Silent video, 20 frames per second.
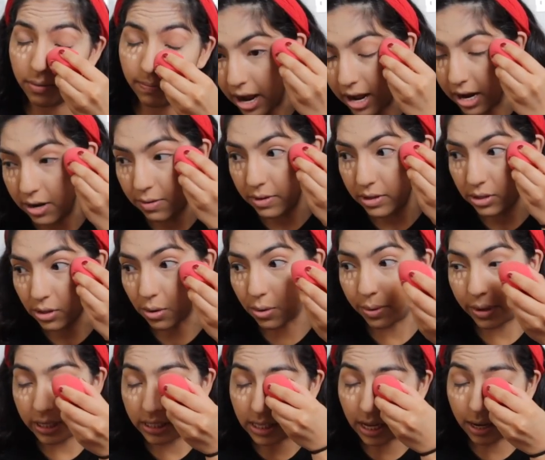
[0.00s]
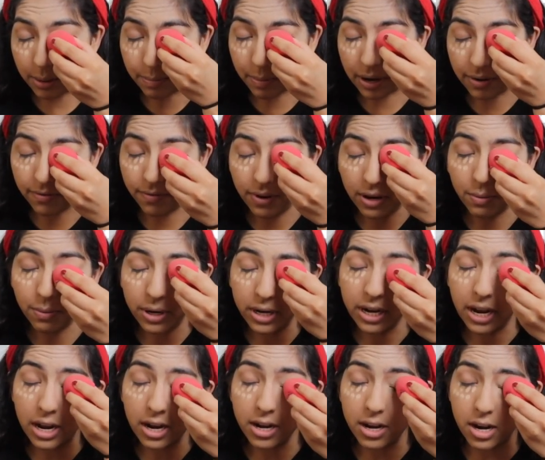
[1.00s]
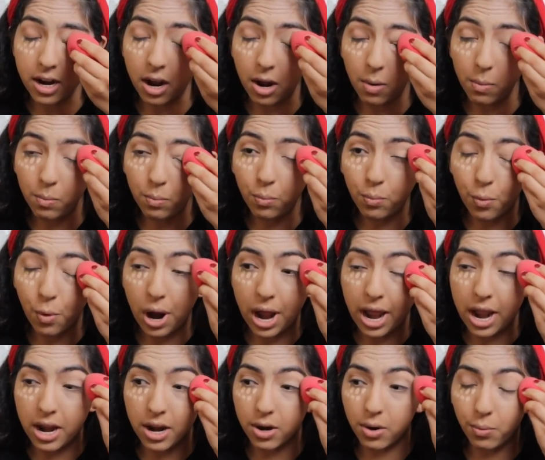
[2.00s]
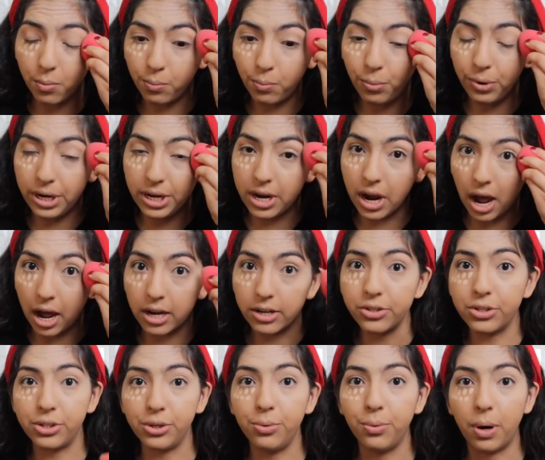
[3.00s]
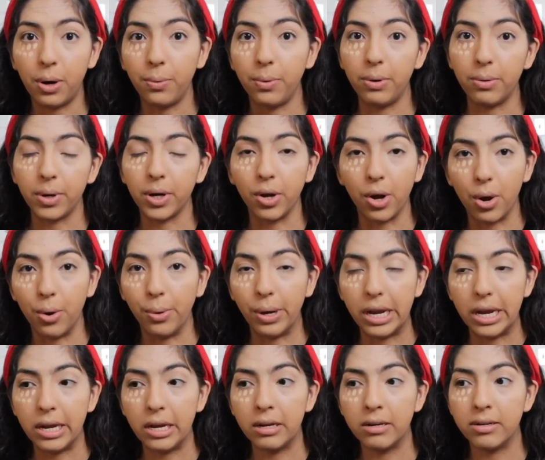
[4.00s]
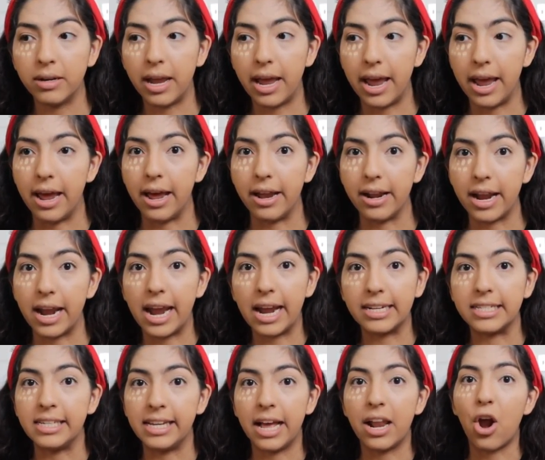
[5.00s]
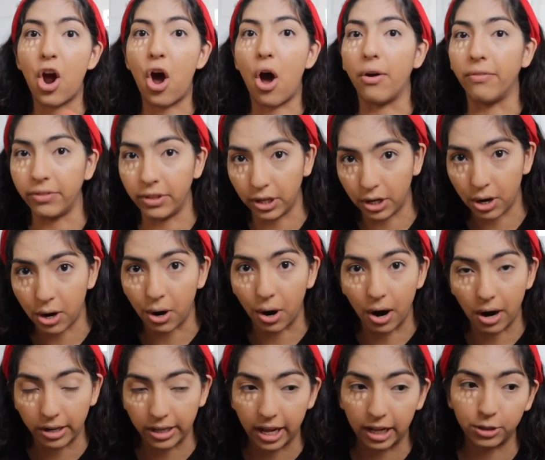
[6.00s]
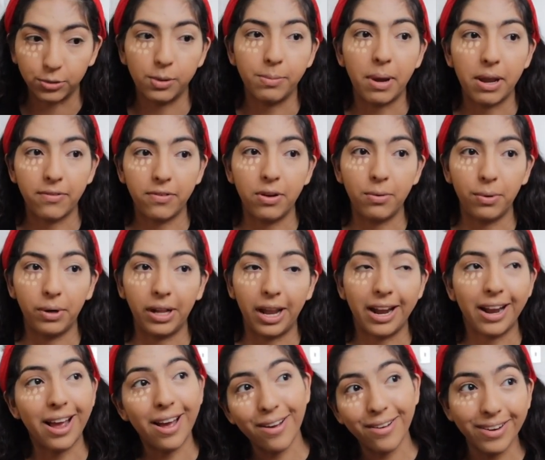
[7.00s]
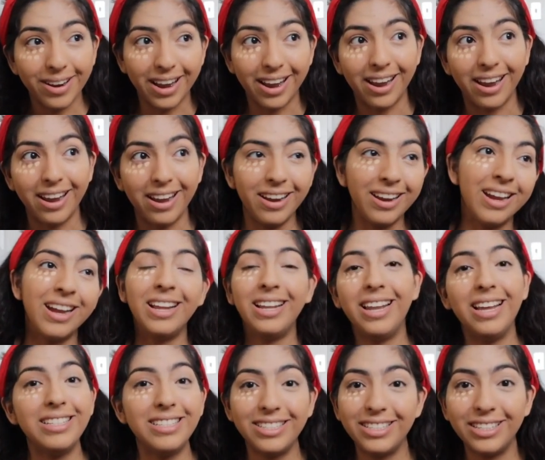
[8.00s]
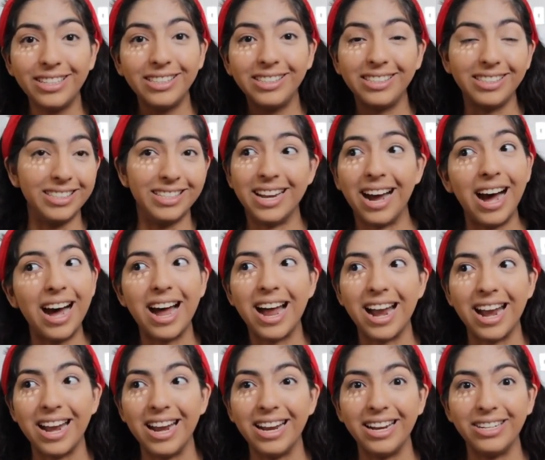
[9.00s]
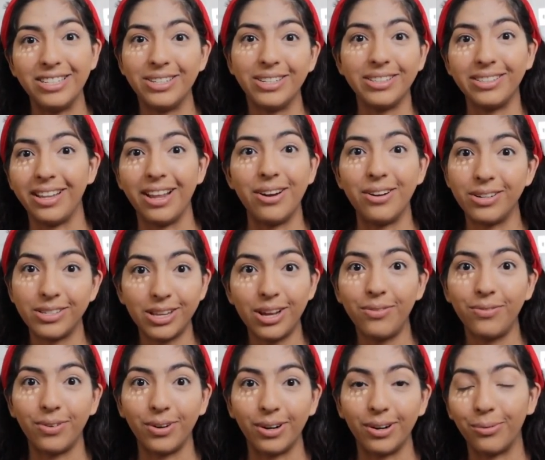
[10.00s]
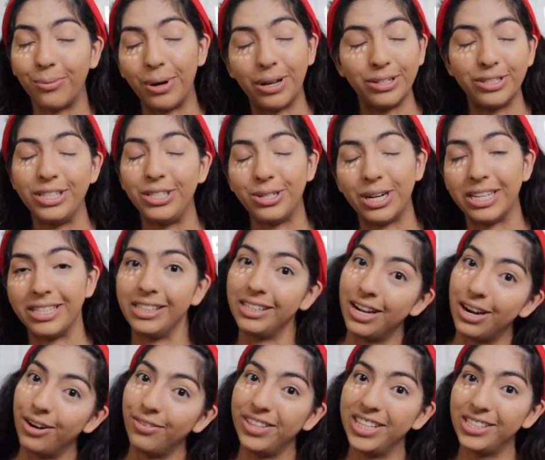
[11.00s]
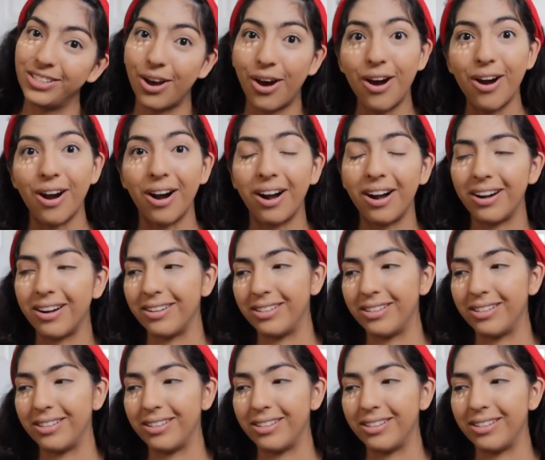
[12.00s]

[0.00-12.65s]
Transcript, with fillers: And it was always like my feet would get numb when we got to where we were going and I had to get off the car. That's when my feet were like, okay, let's just die and just let her suffer while she tries to get out this car.